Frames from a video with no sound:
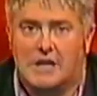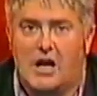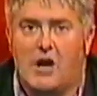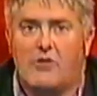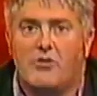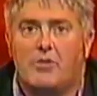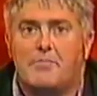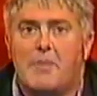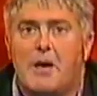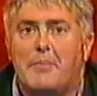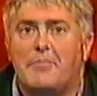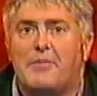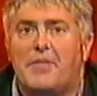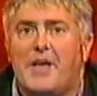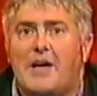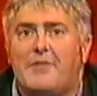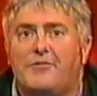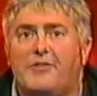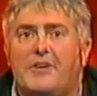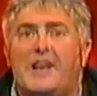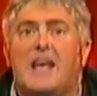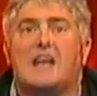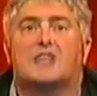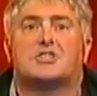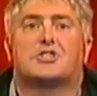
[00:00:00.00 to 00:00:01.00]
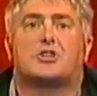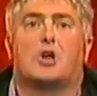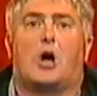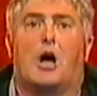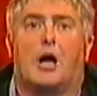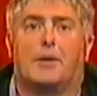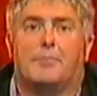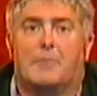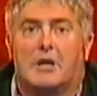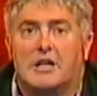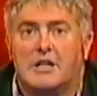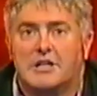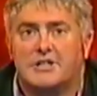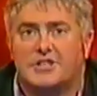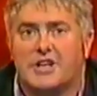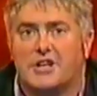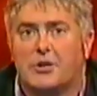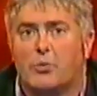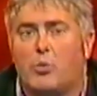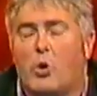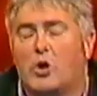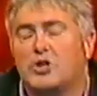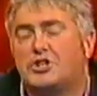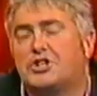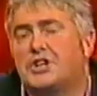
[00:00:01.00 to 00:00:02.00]
I'll remember that for next time,
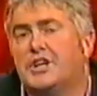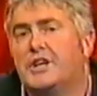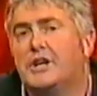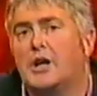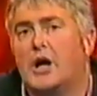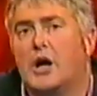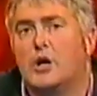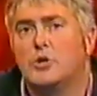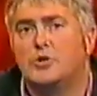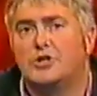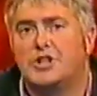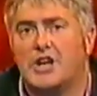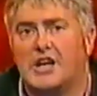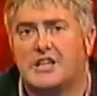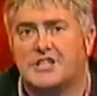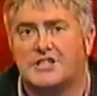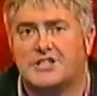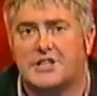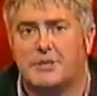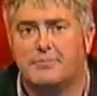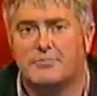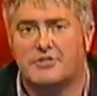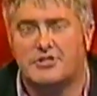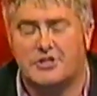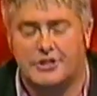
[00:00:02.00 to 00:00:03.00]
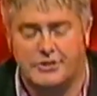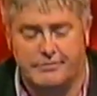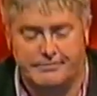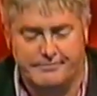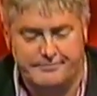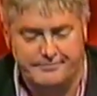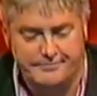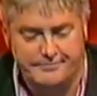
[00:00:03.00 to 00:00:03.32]
instead of watching O.J. Simpson.